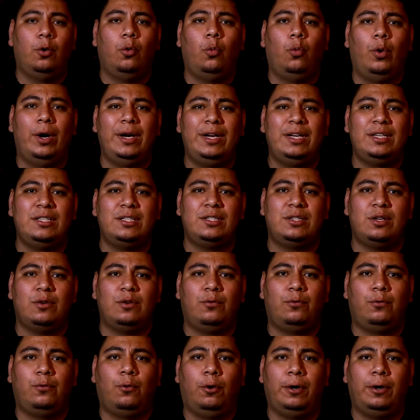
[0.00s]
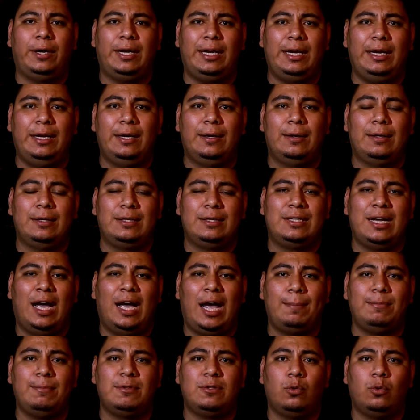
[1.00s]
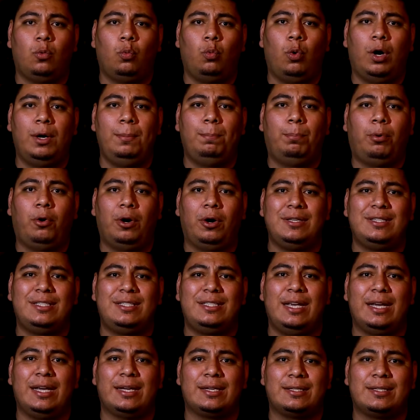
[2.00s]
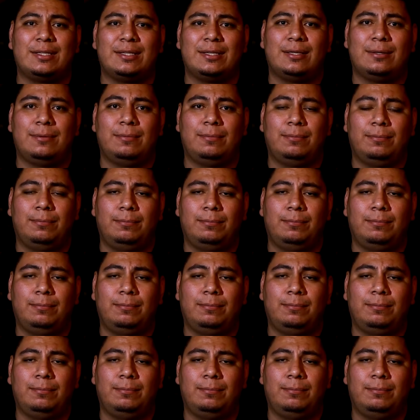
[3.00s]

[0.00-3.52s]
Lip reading: what is 40 times 1.6?